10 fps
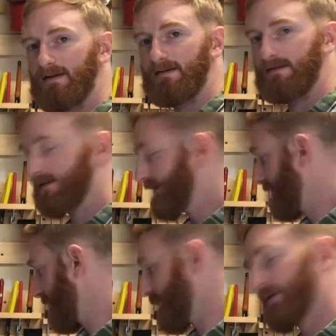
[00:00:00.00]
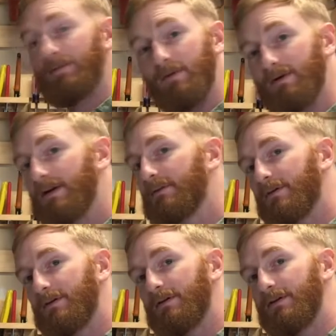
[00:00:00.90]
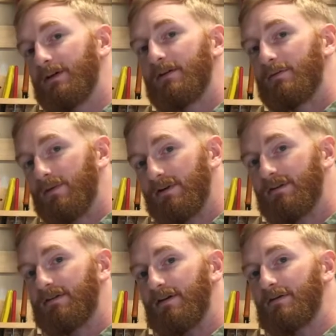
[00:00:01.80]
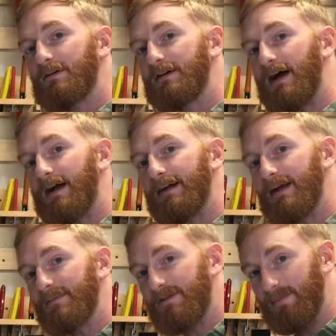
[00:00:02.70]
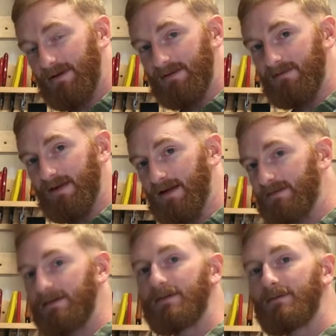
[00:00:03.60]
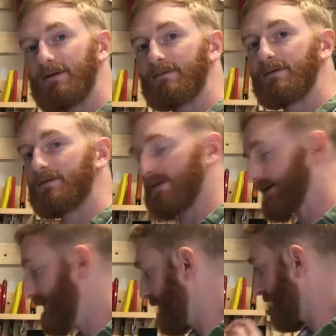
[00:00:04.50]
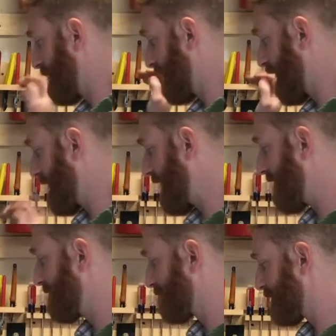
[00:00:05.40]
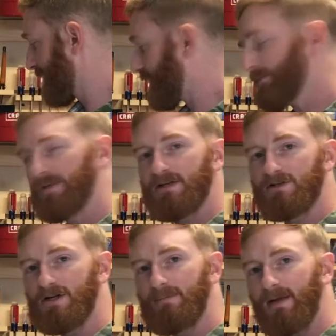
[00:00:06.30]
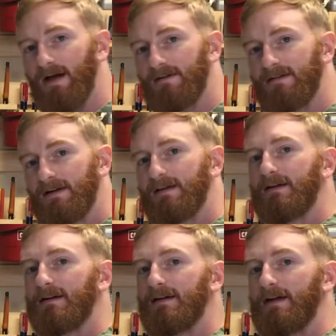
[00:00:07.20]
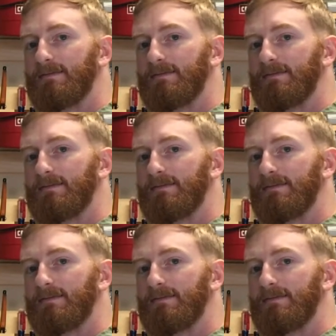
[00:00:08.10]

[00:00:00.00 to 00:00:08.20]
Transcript: cuts. The wood won't get ruined. Wood's so goddamn expensive now, you don't want to ruin it. So go ahead, don't be a cheap ass, get a